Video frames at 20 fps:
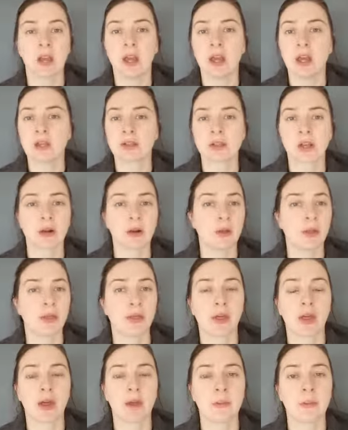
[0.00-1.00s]
solar
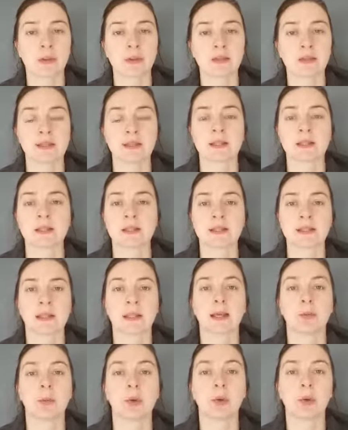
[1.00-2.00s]
thermal
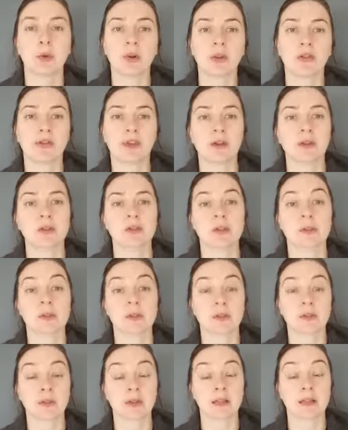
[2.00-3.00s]
system and all of those sorts
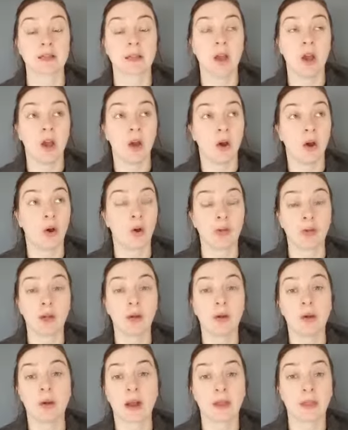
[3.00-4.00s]
of things.
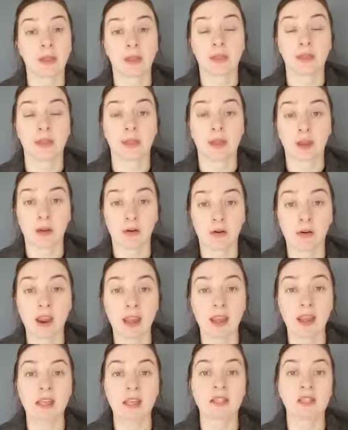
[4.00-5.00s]
Although I think they're
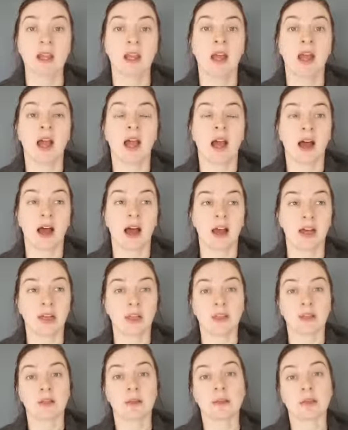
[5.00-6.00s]
great, I
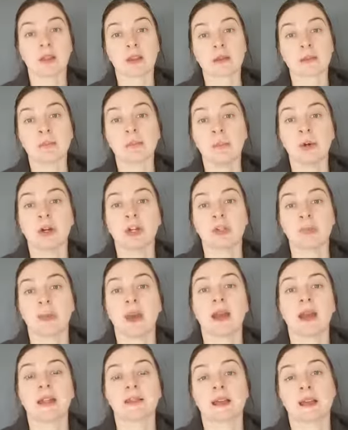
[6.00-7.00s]
think it's much
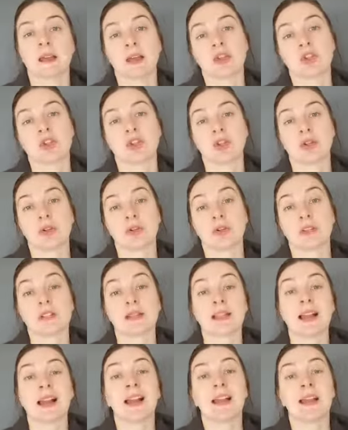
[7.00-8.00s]
better to
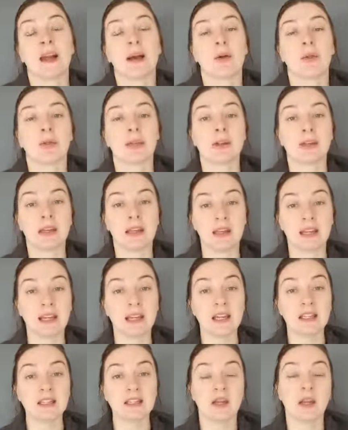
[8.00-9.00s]
design out the
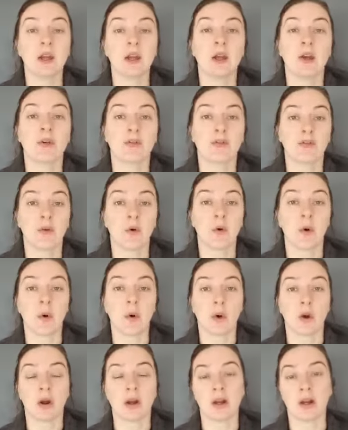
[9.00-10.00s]
need
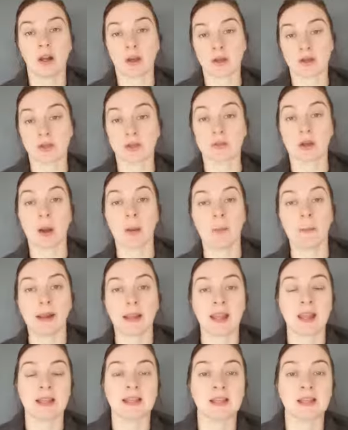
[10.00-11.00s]
for lots of
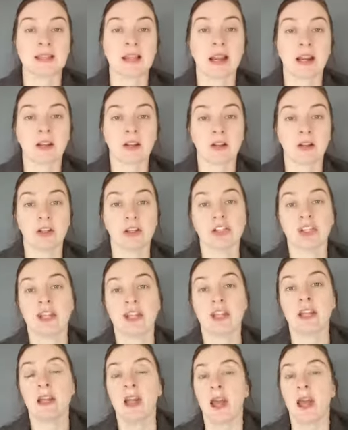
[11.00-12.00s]
complicated
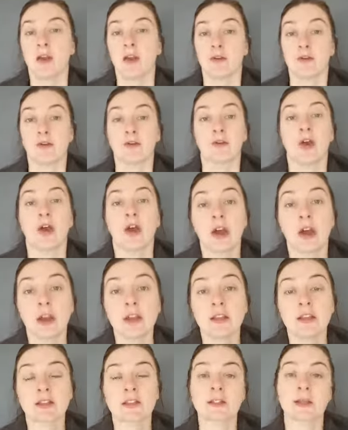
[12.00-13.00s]
technology
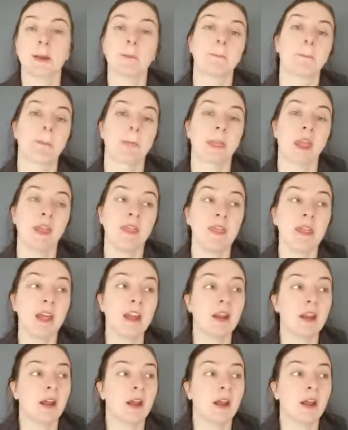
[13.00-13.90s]
first. And then,